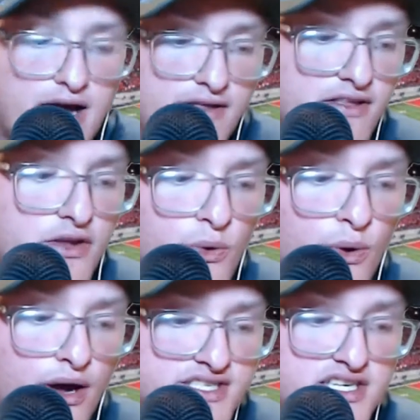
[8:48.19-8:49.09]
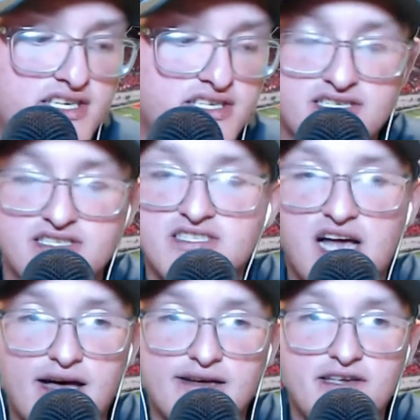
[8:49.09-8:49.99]
I think USC is a
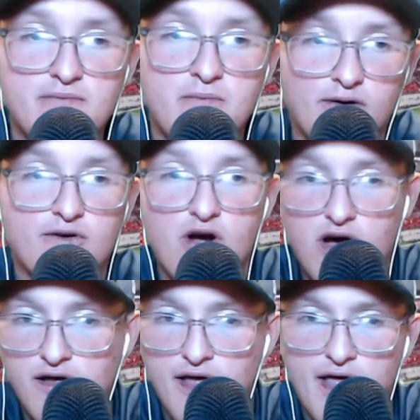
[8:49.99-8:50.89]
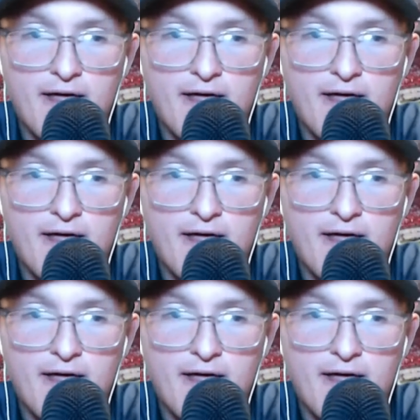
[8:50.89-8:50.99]
solid team overall.